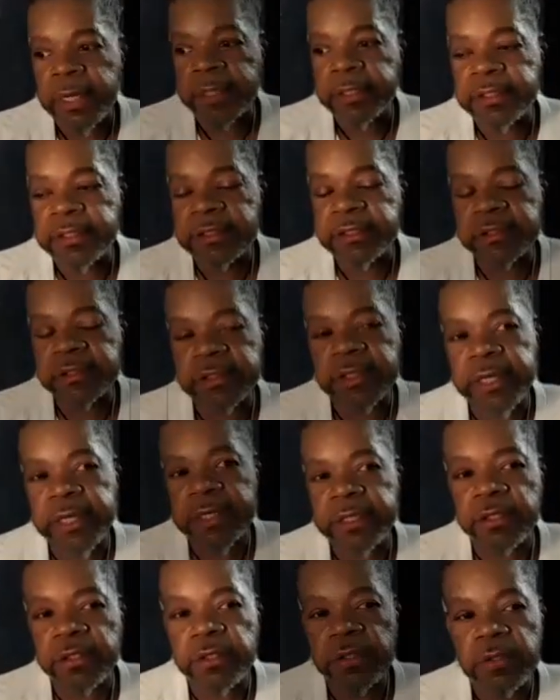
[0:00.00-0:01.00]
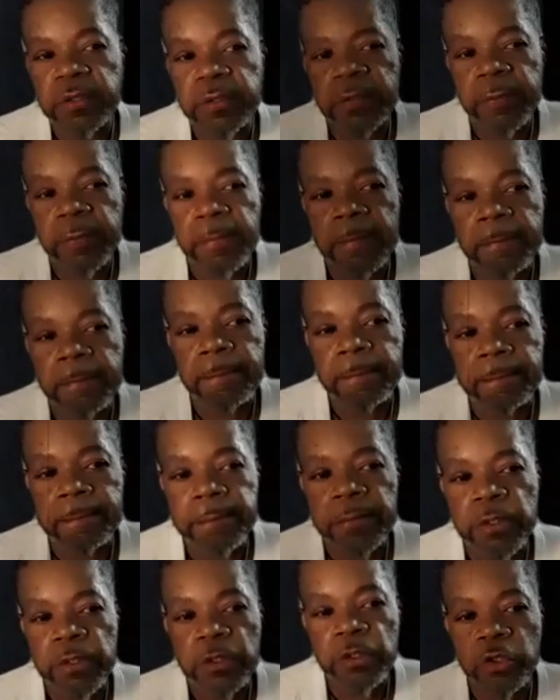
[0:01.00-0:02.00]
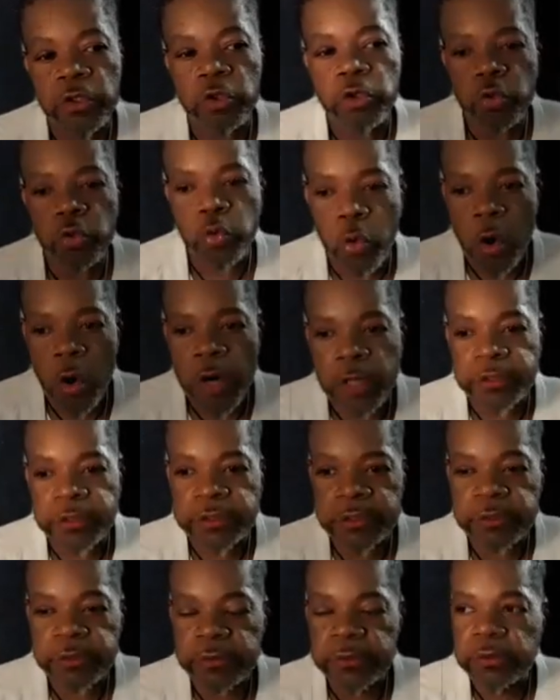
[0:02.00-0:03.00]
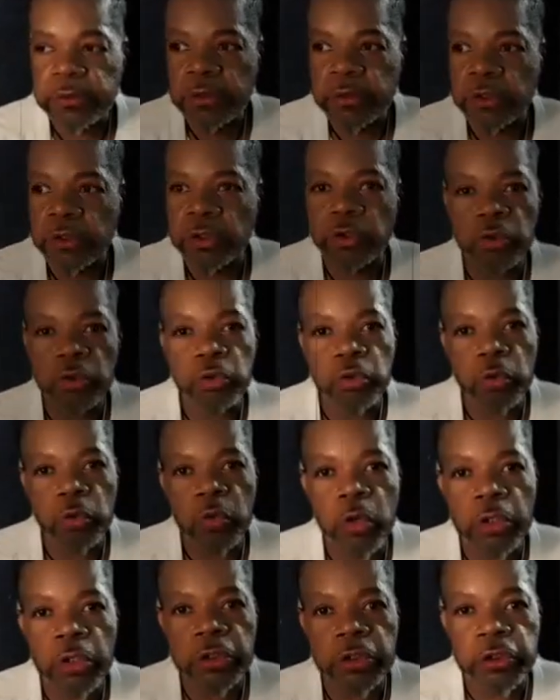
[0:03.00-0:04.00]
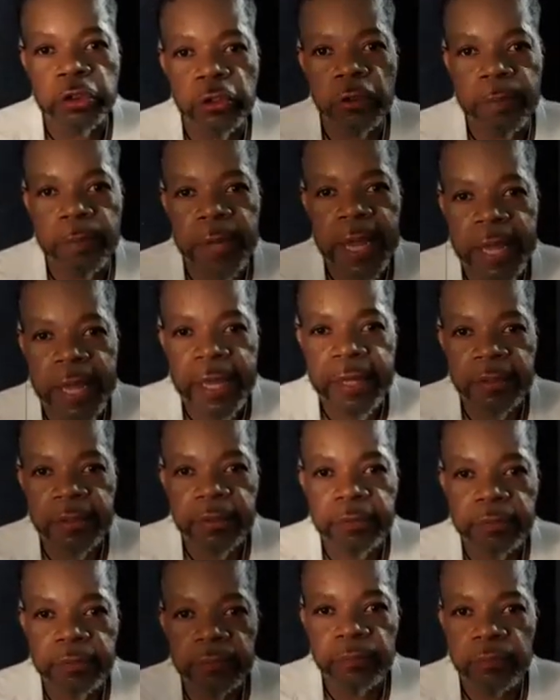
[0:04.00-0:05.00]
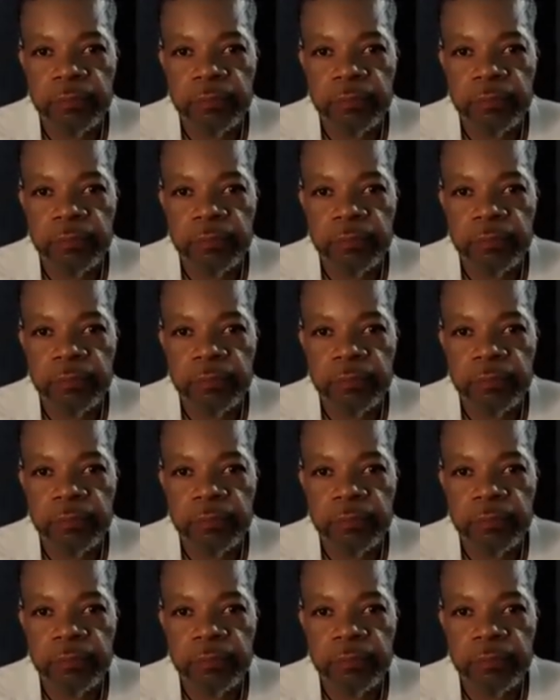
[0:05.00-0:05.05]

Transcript: And he said, you want to do the work so bad.